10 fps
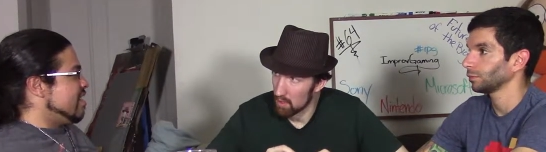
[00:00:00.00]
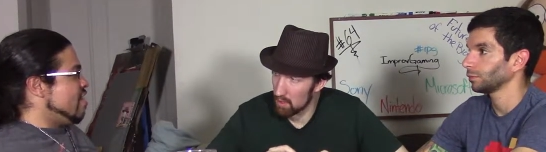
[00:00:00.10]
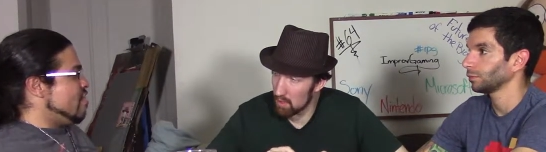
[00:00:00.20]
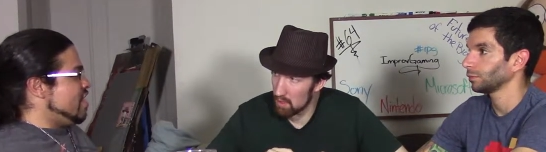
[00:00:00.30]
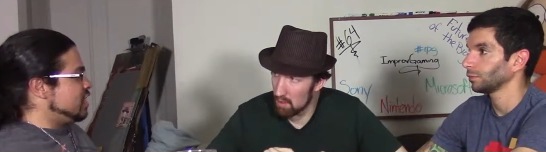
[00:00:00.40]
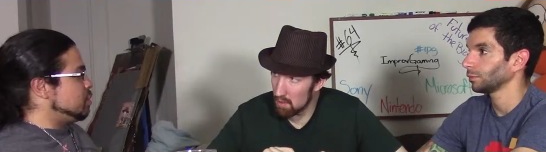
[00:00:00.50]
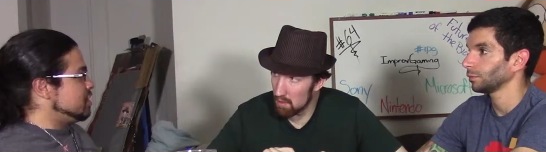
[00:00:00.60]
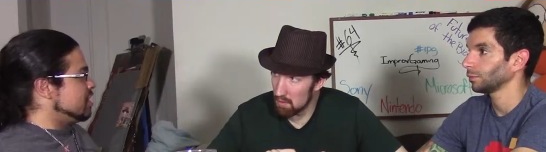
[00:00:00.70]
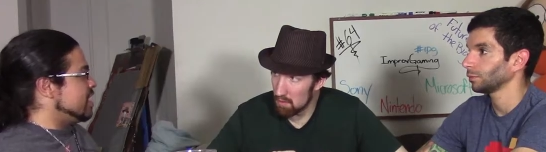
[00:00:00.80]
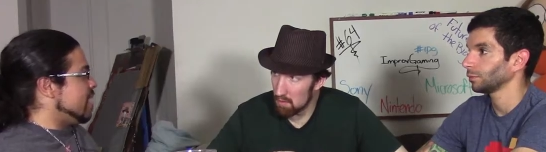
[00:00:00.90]
Speaker 1: this was the
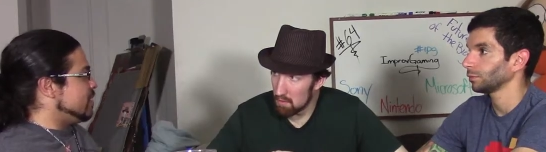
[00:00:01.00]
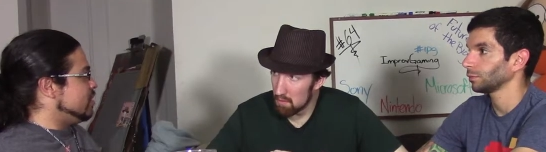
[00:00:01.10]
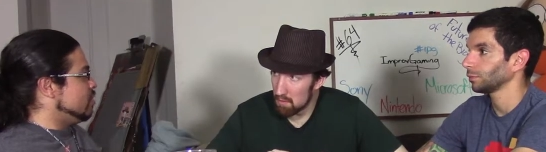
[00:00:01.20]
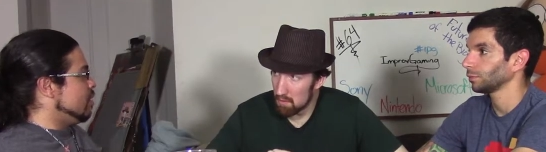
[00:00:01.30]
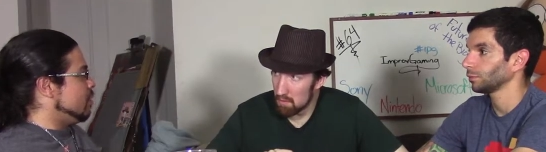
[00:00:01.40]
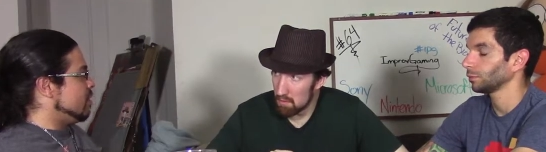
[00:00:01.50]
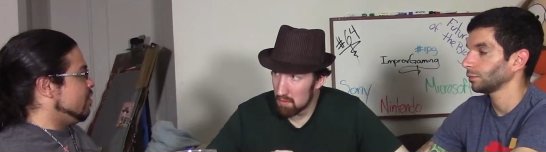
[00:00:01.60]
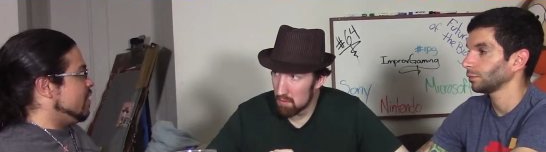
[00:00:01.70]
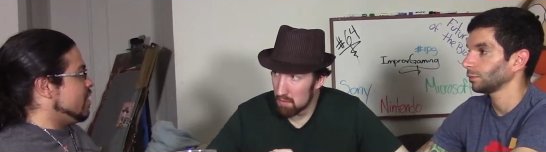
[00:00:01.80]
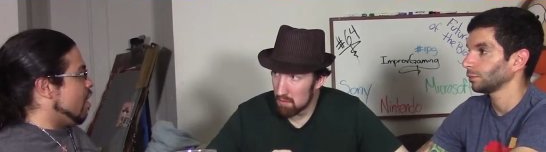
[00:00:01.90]
time to do it with
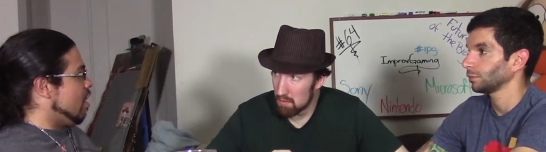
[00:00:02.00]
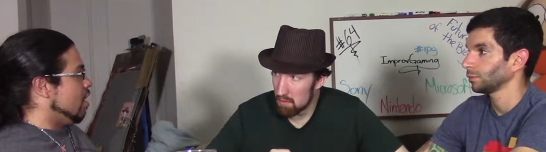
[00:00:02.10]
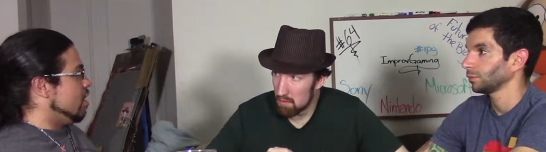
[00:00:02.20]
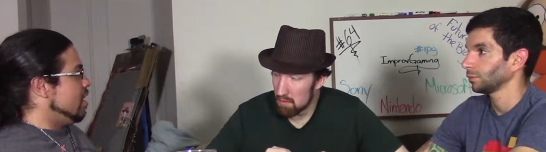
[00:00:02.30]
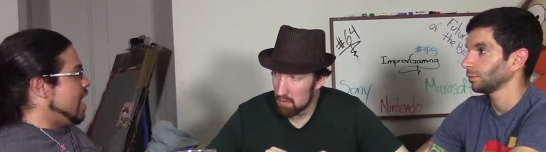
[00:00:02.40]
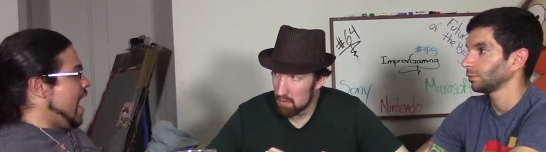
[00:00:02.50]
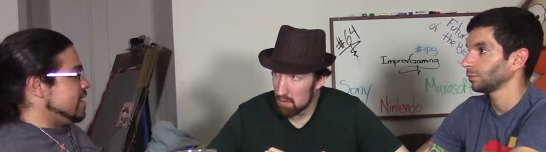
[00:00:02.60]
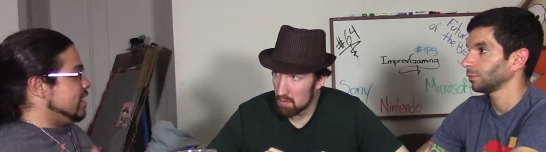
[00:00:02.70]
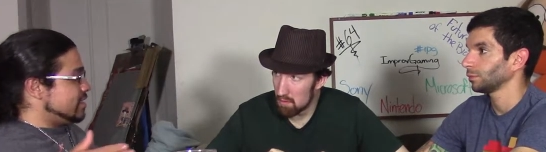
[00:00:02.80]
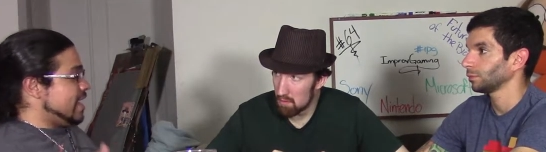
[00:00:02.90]
VR. And
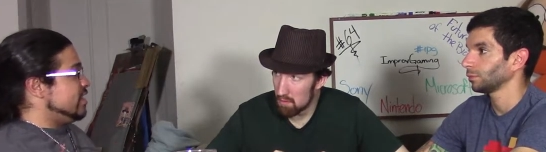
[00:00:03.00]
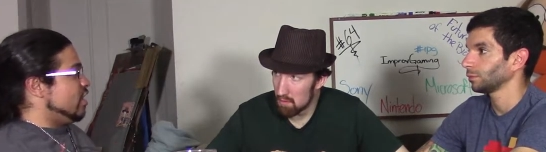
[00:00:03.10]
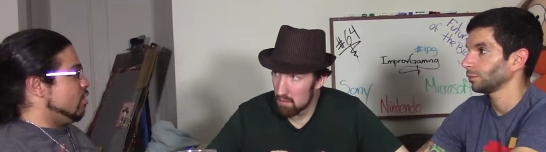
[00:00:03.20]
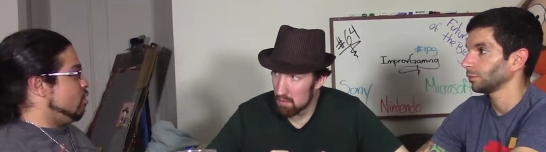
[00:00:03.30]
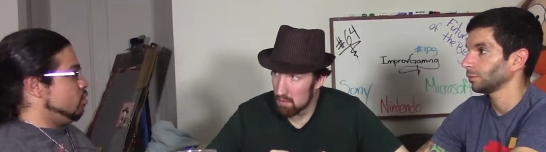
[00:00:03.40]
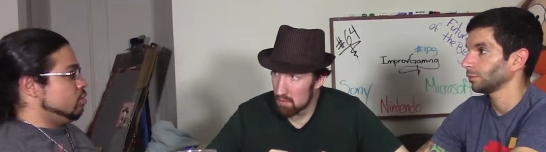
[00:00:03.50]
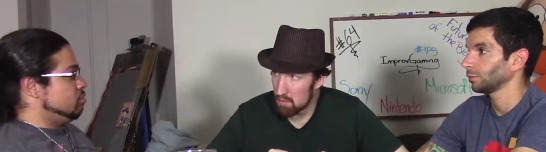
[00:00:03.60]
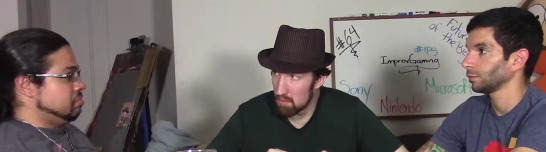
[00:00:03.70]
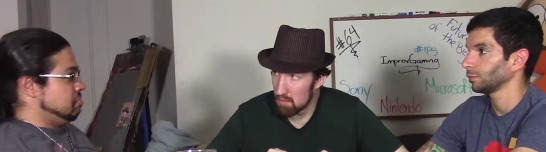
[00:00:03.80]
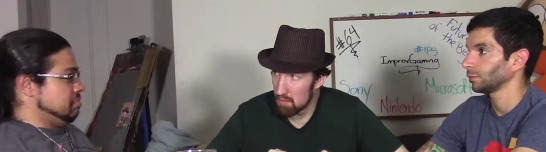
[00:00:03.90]
Nintendo, who
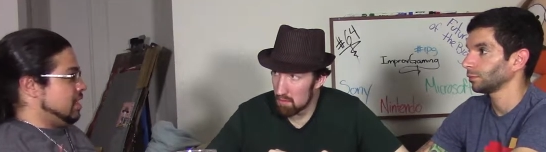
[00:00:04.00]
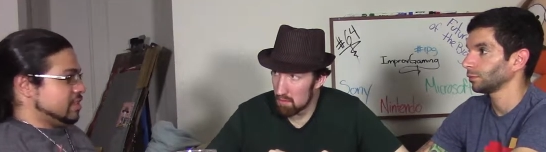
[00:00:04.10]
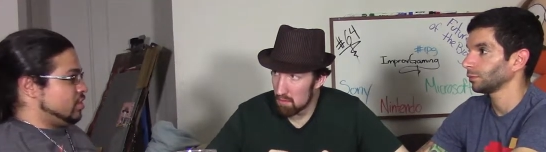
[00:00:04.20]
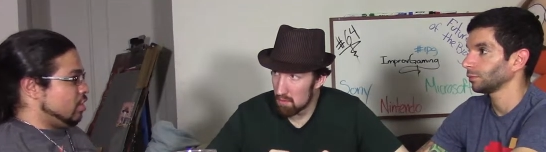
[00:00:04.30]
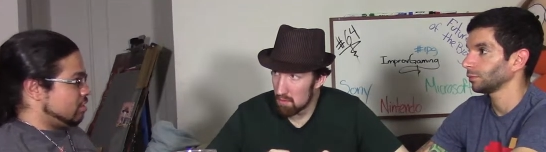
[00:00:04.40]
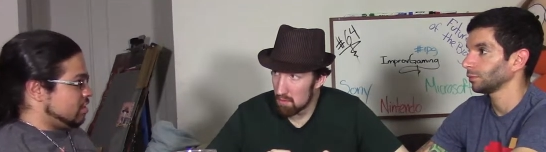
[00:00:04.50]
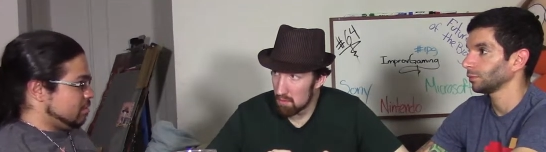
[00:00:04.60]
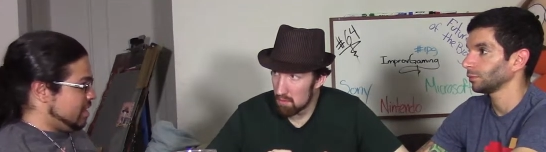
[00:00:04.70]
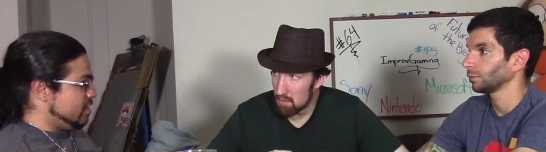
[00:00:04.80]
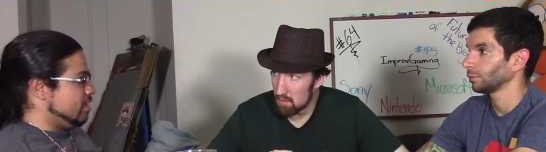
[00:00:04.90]
doesn't talk to them
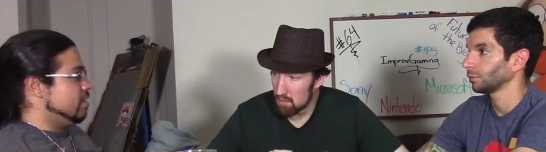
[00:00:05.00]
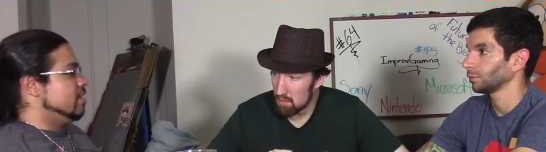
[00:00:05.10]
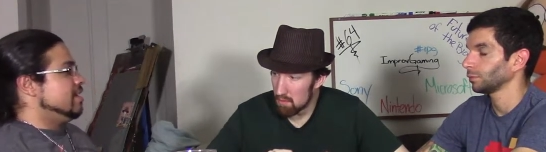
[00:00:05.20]
either,